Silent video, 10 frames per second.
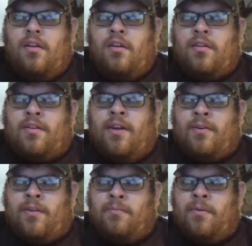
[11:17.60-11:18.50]
In
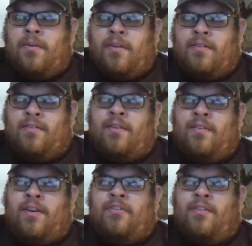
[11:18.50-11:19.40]
cloud computing, instead of
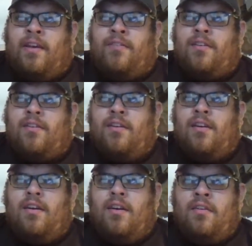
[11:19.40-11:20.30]
actually
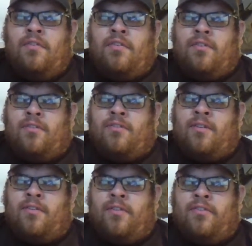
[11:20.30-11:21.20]
having physical
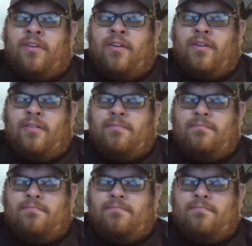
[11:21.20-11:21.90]
servers here,